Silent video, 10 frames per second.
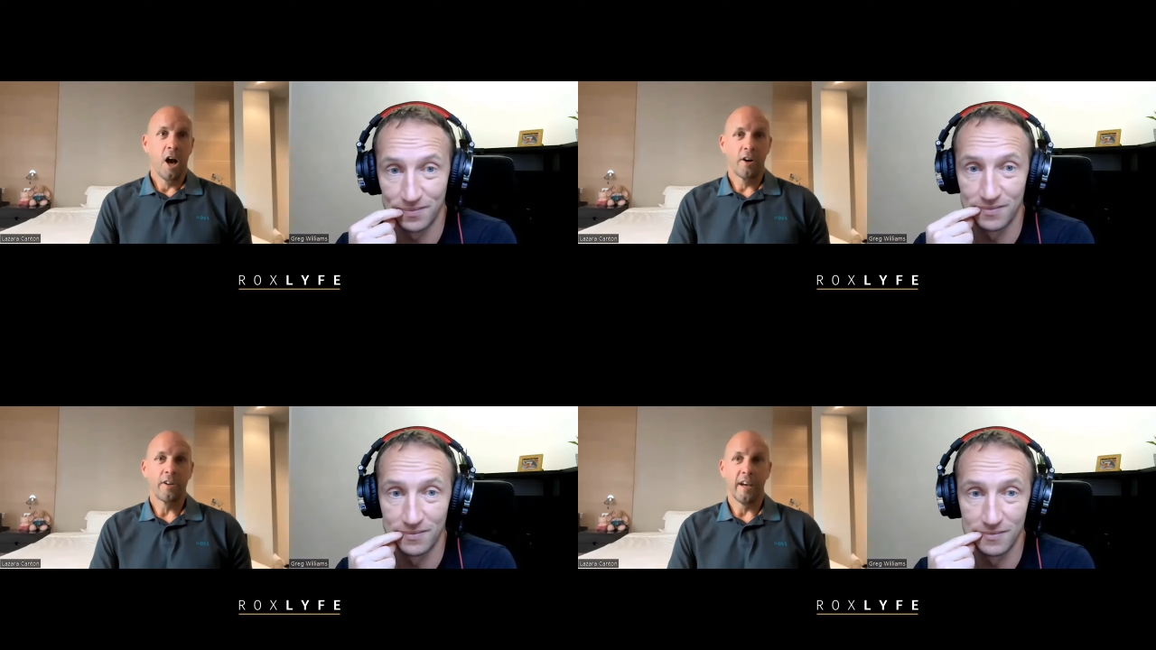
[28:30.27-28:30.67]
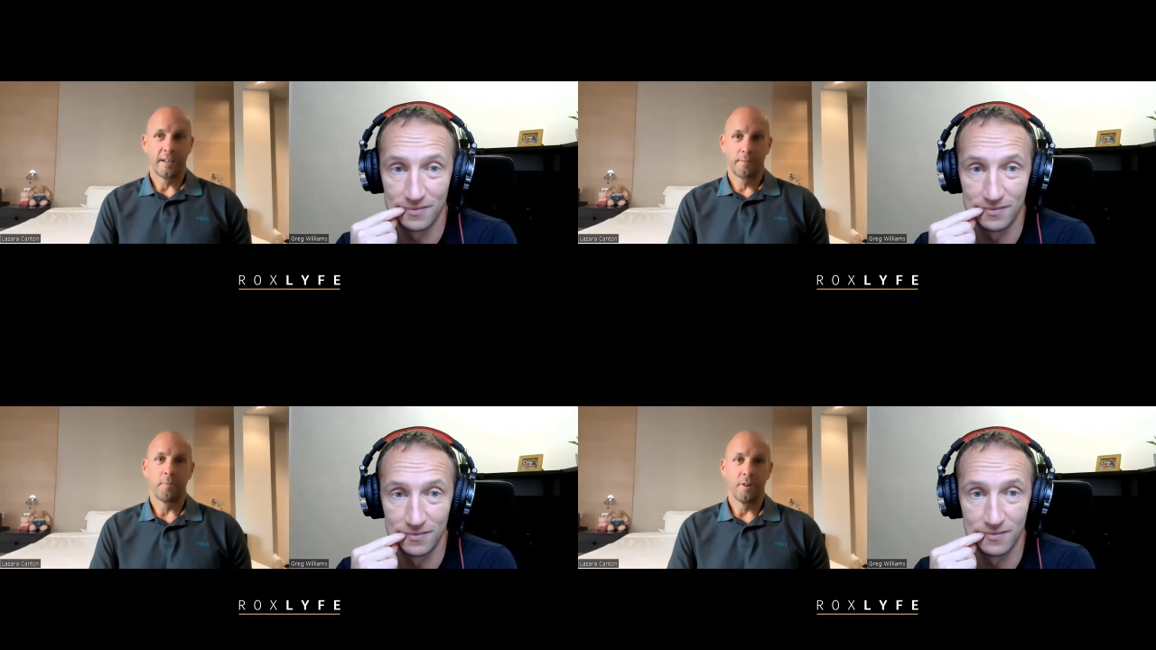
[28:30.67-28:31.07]
Speaker 1: Oh
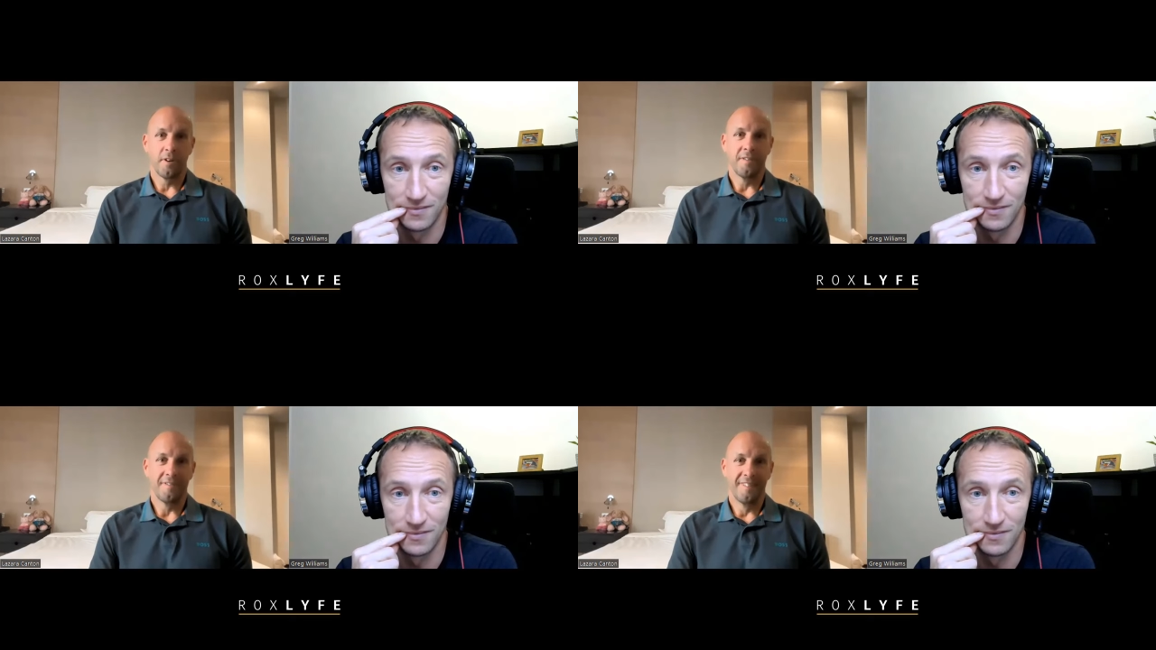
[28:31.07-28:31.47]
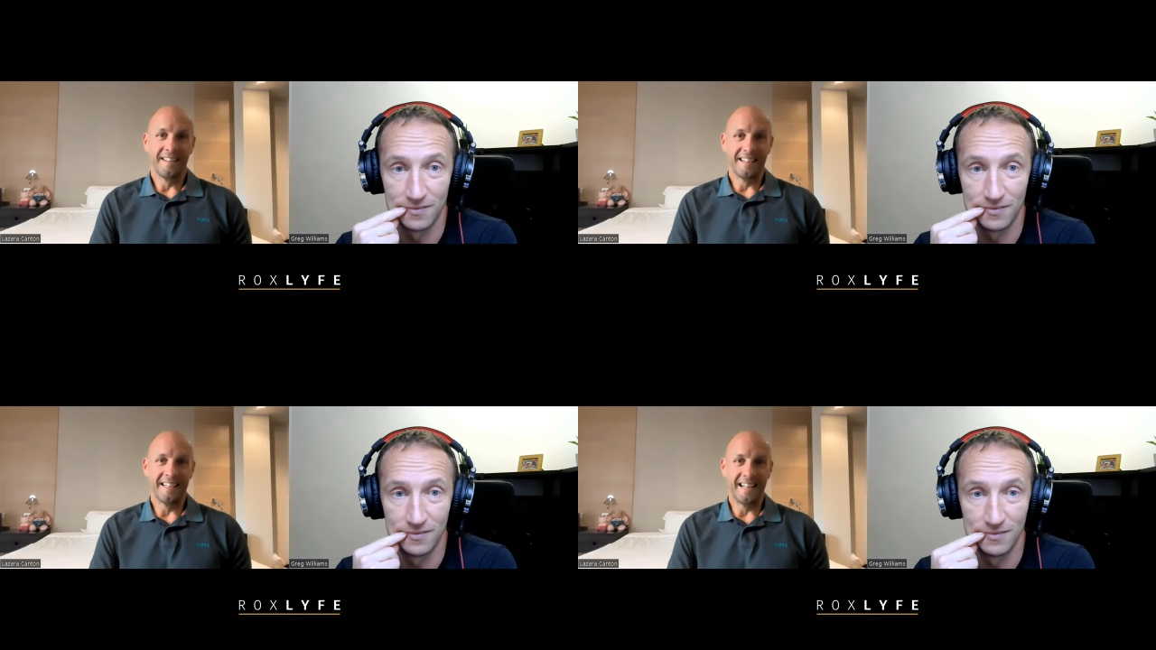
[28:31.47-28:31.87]
yeah, it's proper.
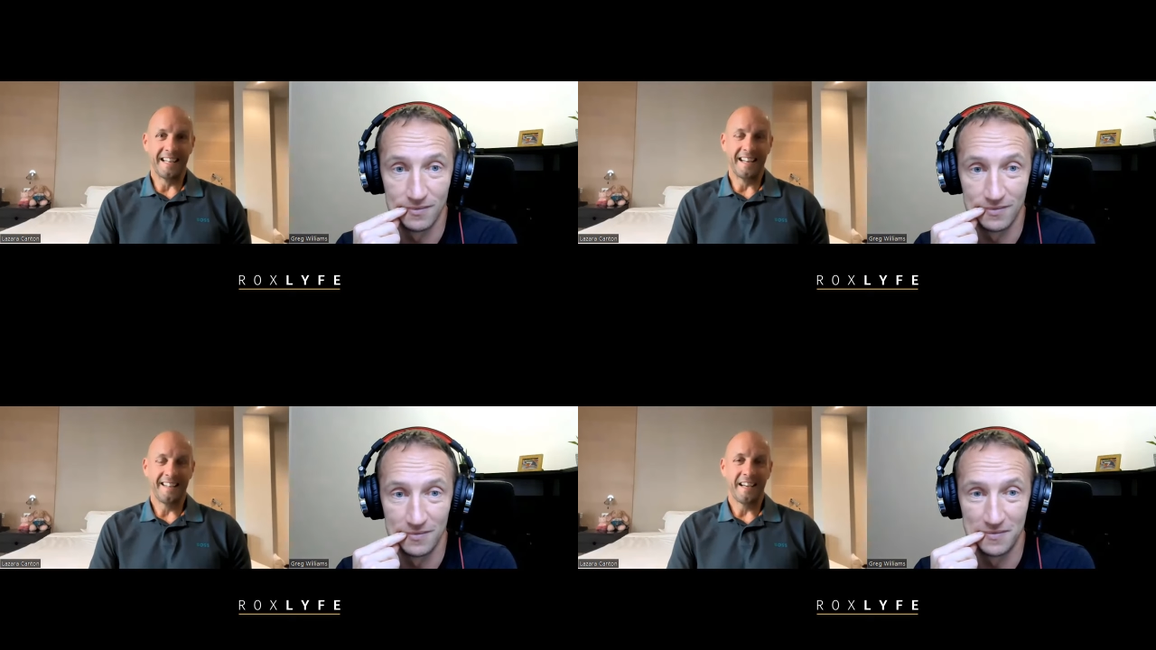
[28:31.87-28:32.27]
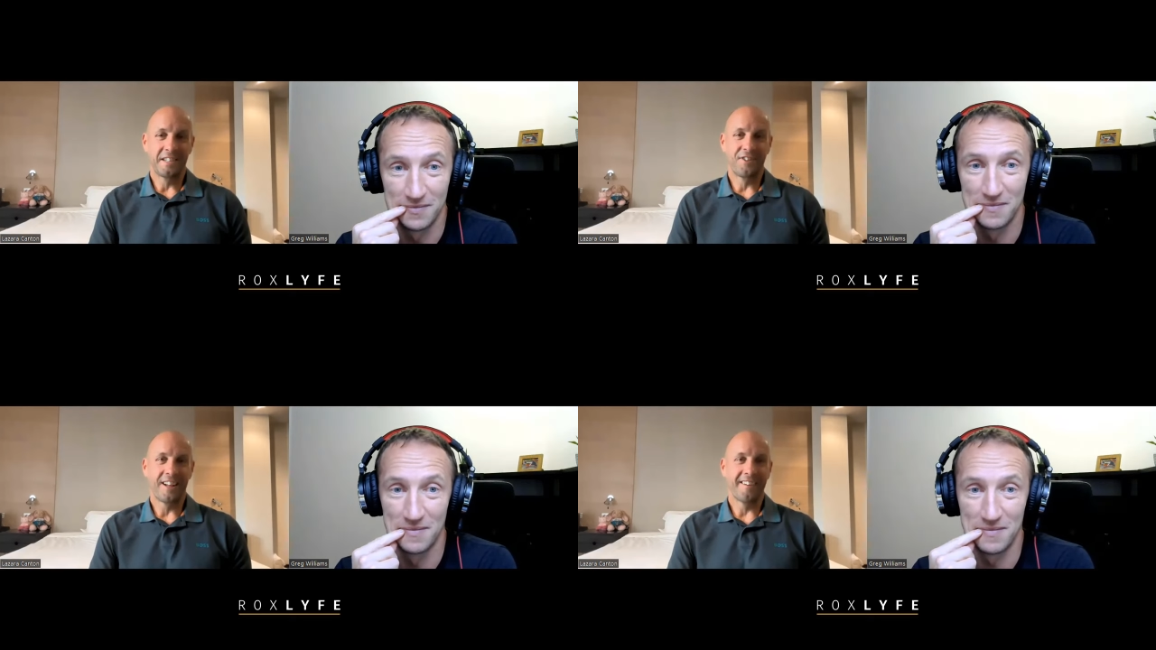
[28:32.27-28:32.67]
It, it, yeah,
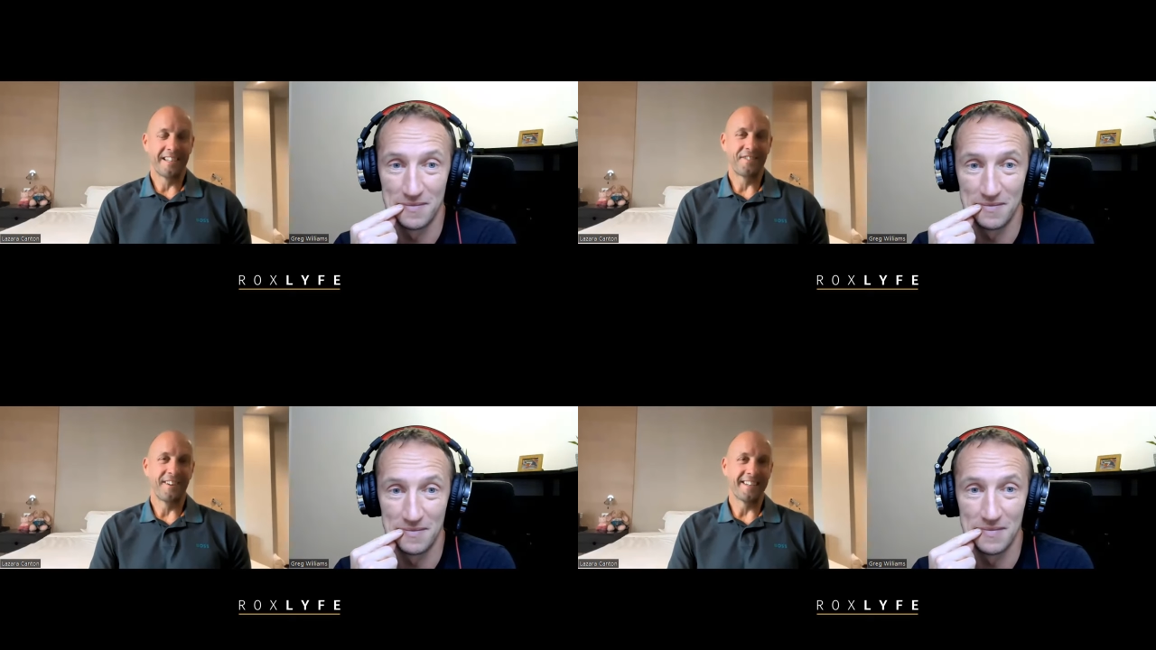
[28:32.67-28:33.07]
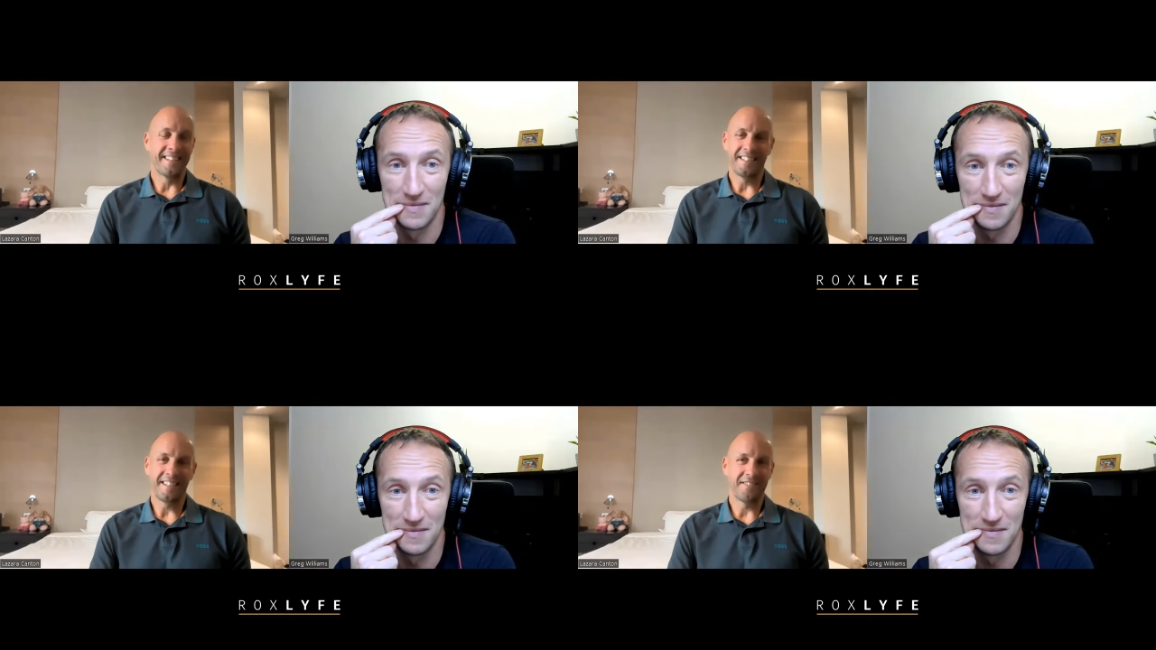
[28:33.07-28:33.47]
it's full out. It's funny
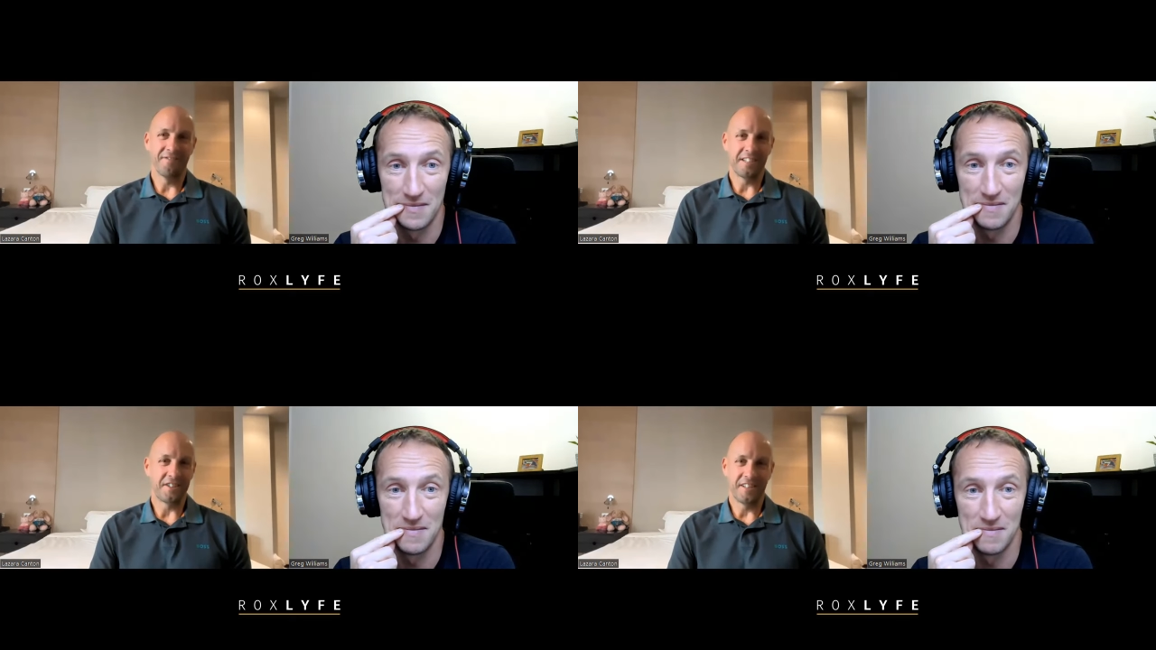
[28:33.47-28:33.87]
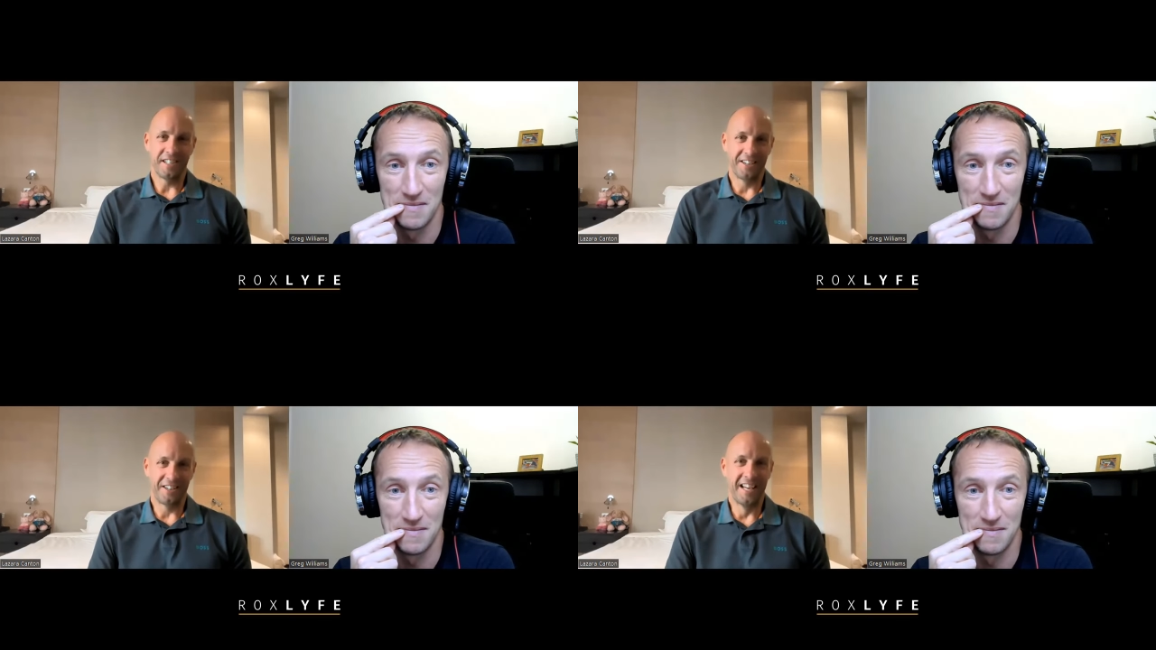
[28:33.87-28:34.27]
because you get some really
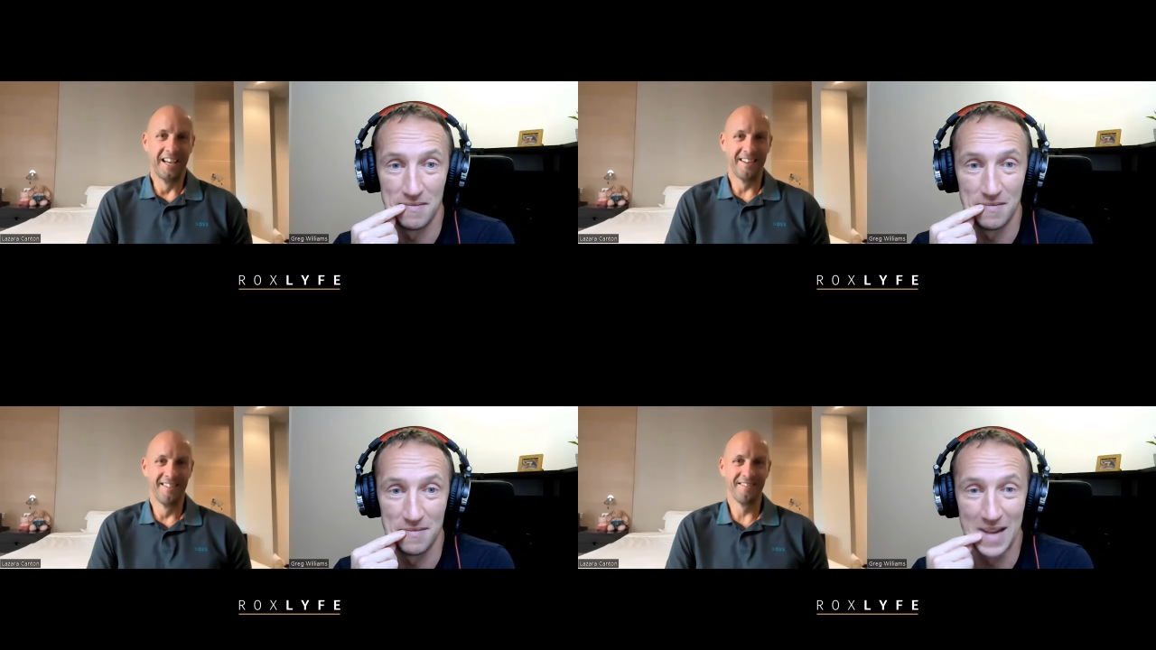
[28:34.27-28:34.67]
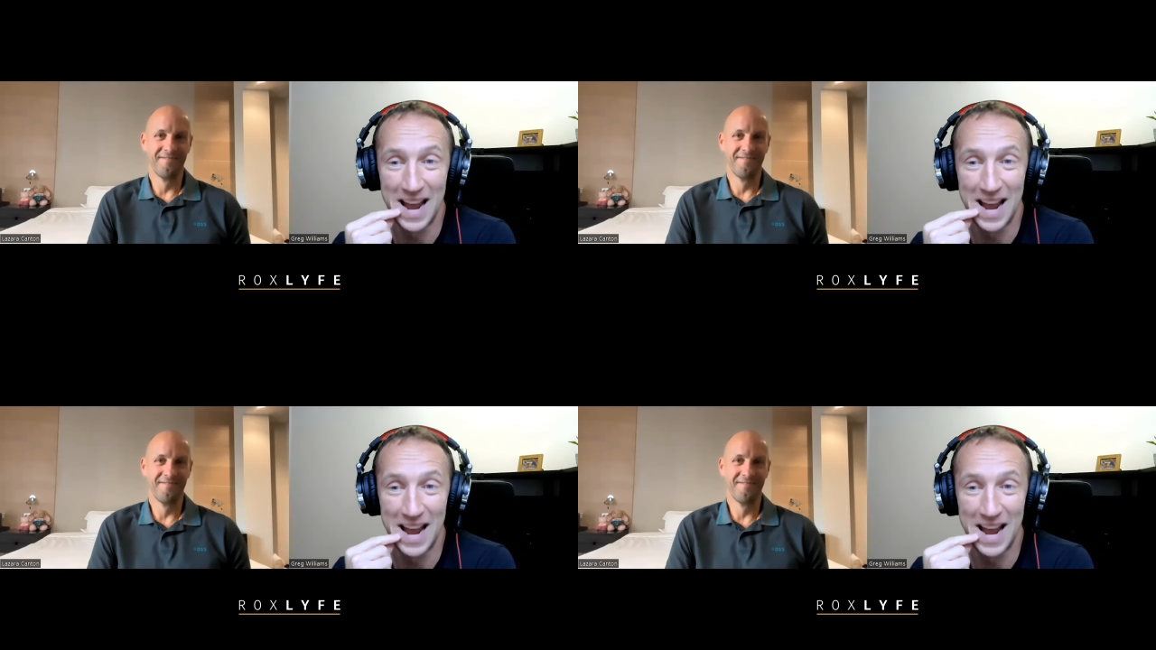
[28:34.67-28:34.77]
strange looks. People